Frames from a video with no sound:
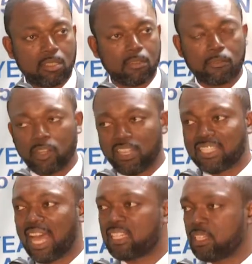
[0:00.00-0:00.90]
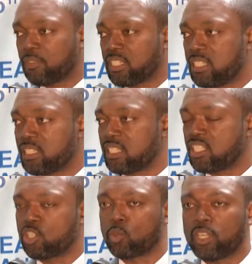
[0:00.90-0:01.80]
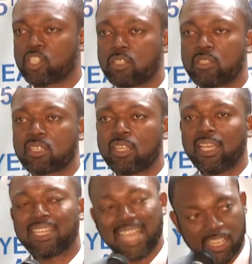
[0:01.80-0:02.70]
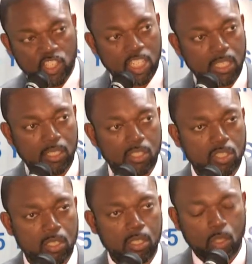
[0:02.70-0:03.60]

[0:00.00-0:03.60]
to various activities and situations can change,